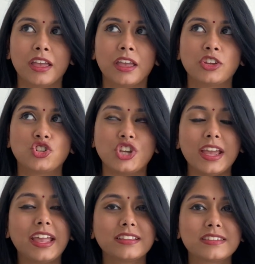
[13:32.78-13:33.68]

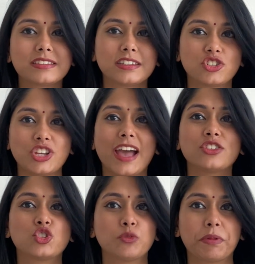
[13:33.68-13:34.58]
she can still, she
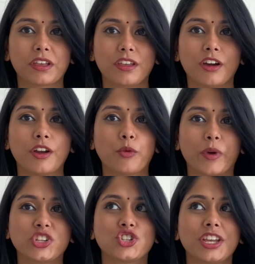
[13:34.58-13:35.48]
has super hearing.
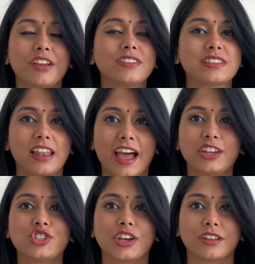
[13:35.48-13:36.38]
When she hears
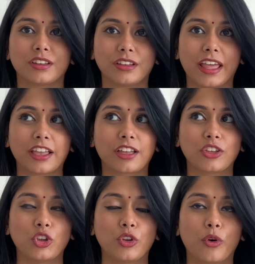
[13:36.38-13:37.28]
Elijah and, like,
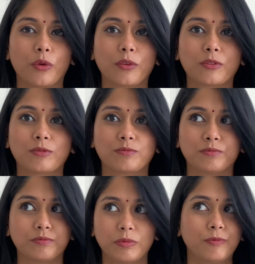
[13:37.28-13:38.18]
you know,
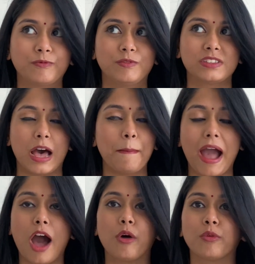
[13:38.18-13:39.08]

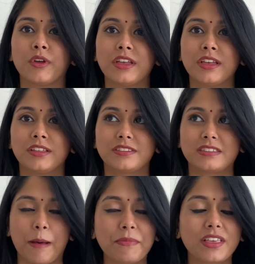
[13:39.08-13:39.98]
somehow
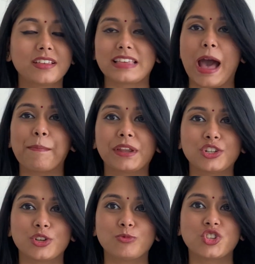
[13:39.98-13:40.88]
something's happening
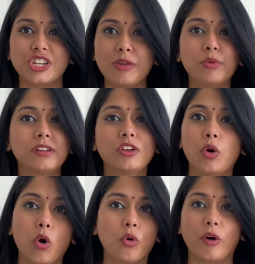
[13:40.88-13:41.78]
to him, she will
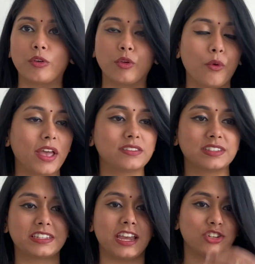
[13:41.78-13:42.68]
go, no
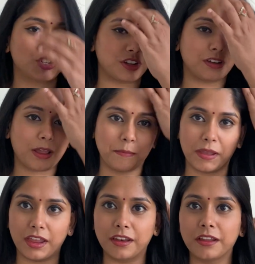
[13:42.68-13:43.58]
hesitation. I
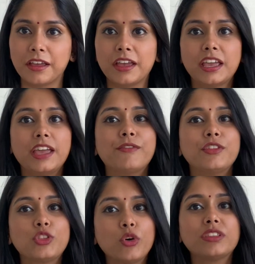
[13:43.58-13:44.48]
mean,
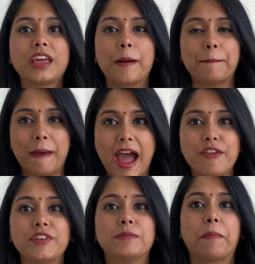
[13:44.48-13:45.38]
even though they are
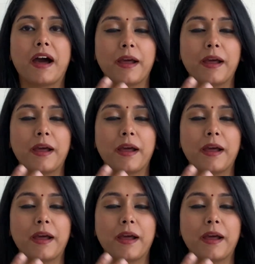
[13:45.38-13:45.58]
married